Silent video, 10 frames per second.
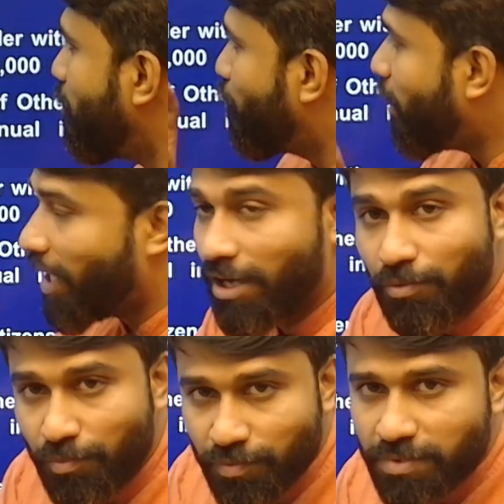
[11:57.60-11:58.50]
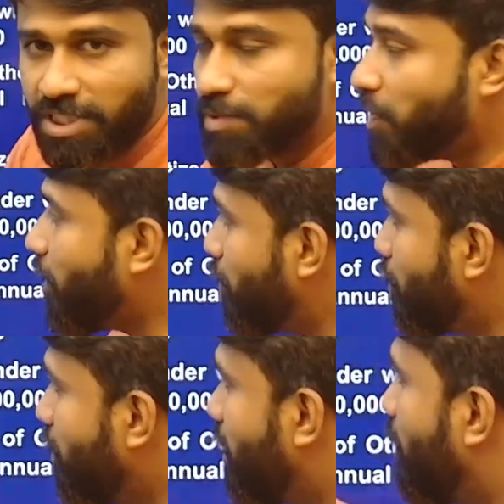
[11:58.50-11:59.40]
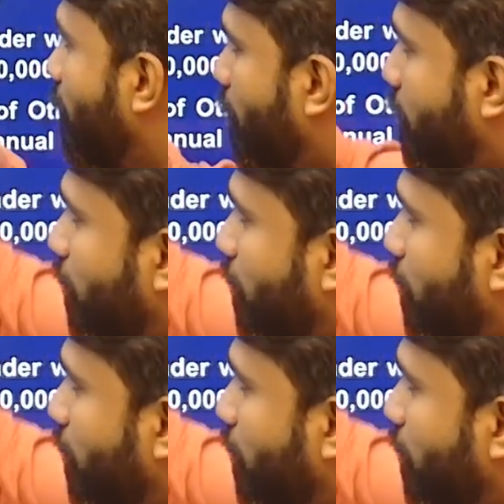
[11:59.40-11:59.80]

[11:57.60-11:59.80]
We have displayed you who